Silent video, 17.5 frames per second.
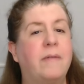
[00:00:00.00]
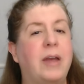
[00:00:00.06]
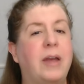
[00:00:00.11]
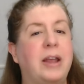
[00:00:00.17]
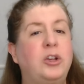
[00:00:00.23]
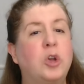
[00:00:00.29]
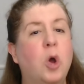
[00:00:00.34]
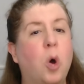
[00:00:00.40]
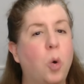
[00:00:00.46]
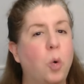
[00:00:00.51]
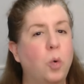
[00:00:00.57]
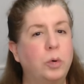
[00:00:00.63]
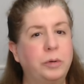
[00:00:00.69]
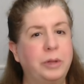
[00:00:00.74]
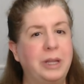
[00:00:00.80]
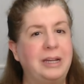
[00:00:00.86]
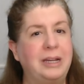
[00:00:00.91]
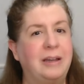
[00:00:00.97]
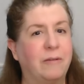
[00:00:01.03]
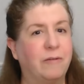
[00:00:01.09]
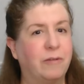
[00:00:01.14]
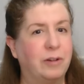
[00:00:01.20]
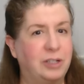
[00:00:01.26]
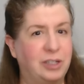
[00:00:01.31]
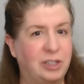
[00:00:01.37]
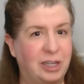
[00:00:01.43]
of a totally
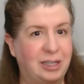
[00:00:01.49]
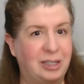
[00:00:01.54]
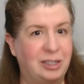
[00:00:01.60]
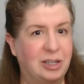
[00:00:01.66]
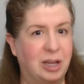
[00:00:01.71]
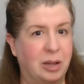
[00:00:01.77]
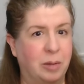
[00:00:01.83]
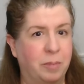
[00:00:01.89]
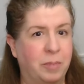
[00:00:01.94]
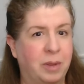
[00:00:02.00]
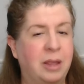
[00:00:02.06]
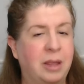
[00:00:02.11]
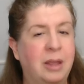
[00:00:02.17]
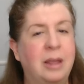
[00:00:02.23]
different system